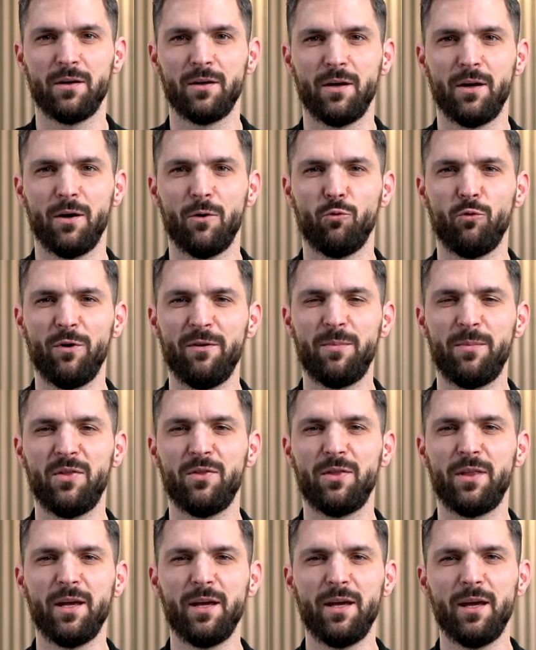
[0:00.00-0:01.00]
we've been
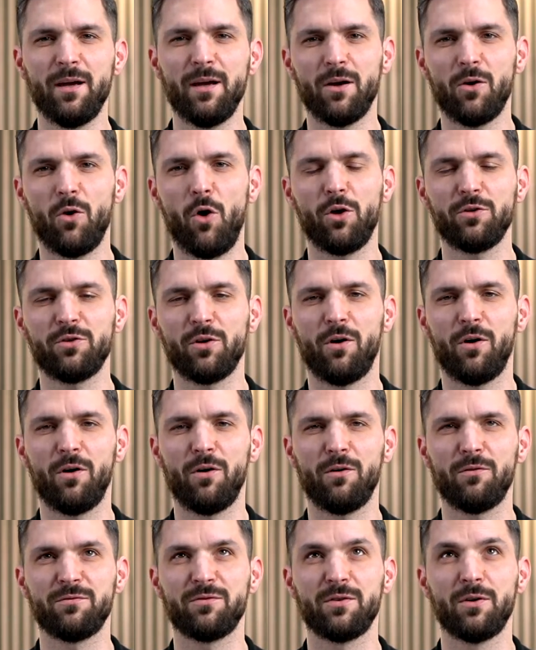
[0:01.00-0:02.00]
thinking a lot
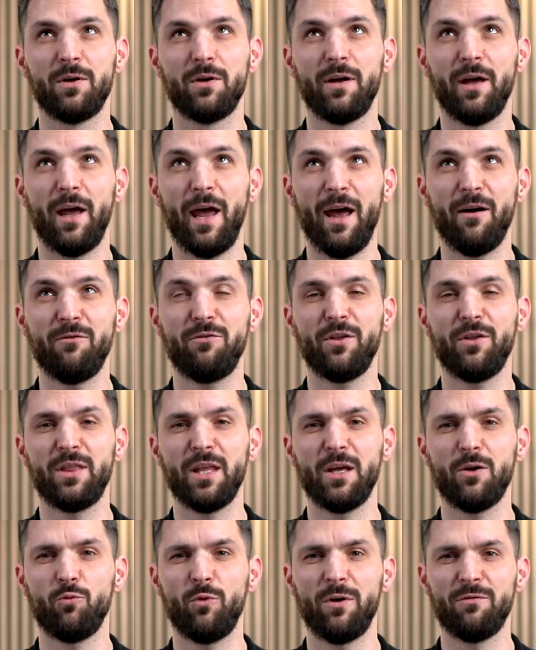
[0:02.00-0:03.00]
of
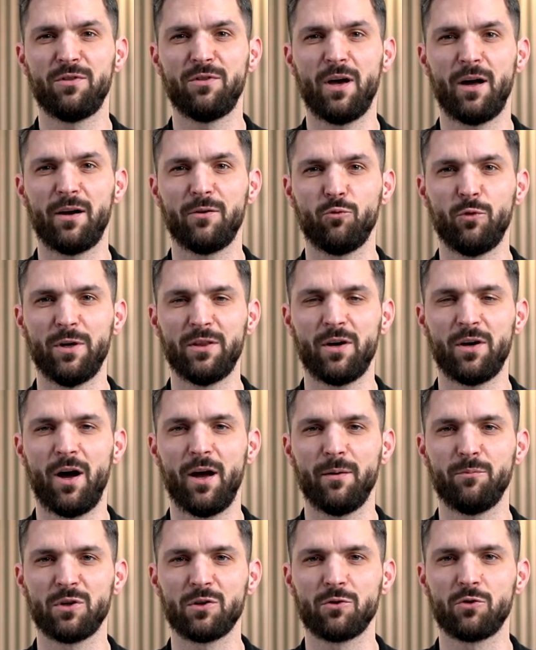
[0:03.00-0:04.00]
everything we've done with
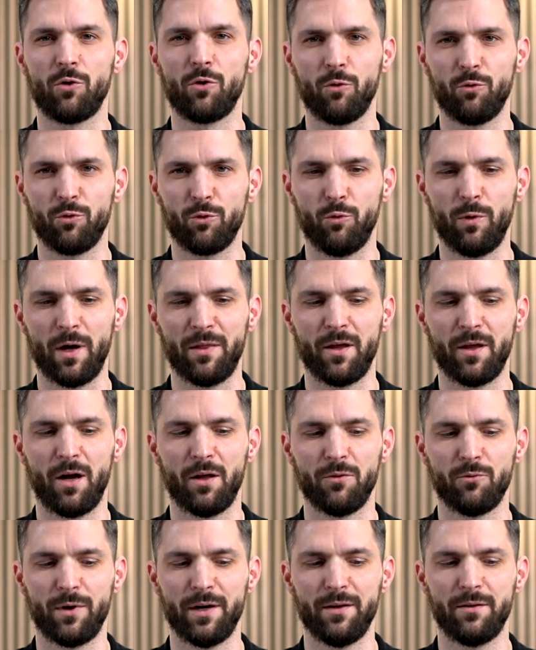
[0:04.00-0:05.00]
Hypergrowth
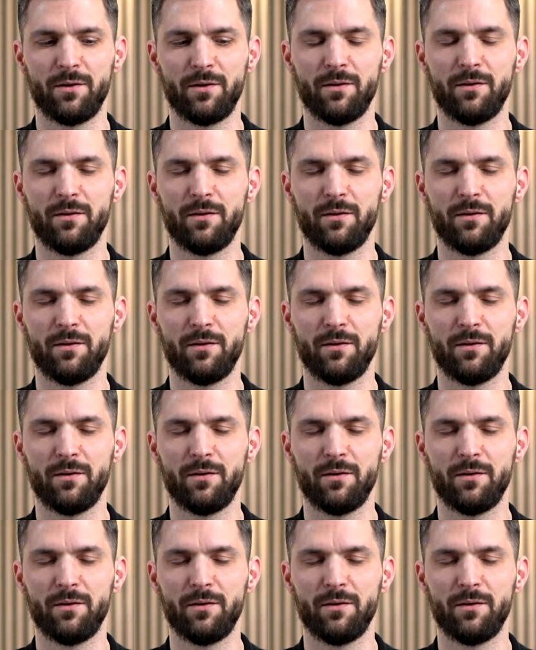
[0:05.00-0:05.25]
100,